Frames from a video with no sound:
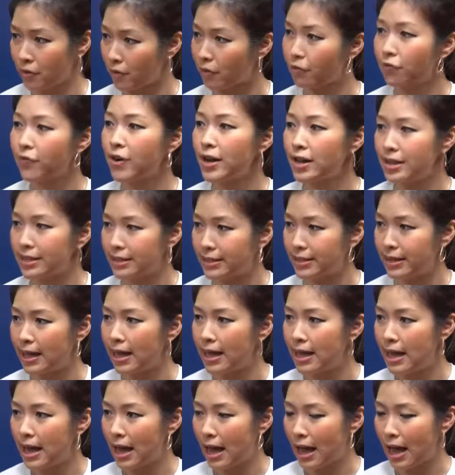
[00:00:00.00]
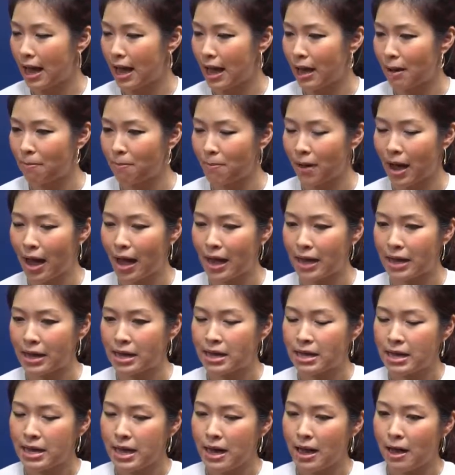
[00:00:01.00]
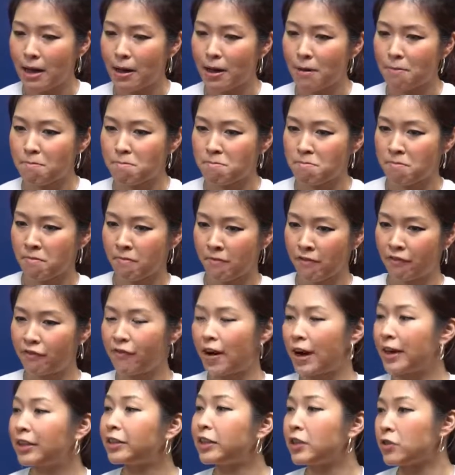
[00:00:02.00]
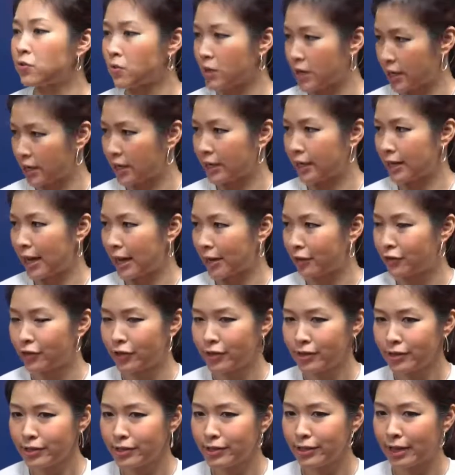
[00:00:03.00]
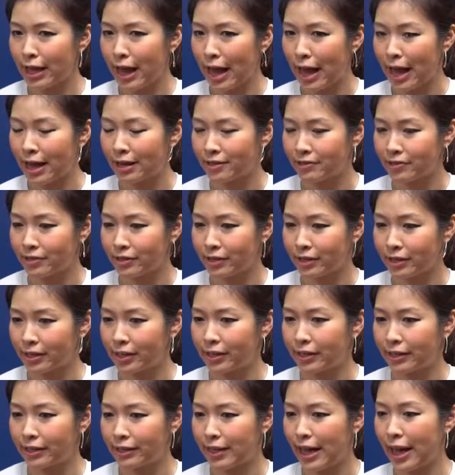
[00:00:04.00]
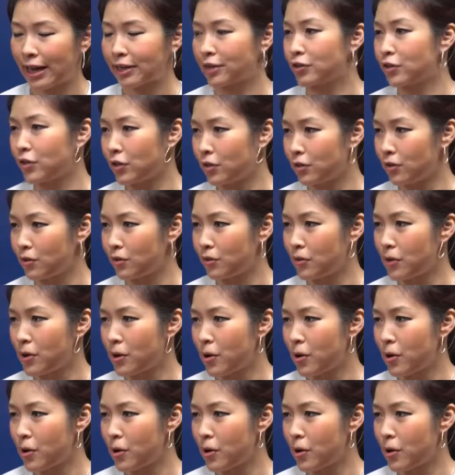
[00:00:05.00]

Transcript: friends by finding your connections and connect you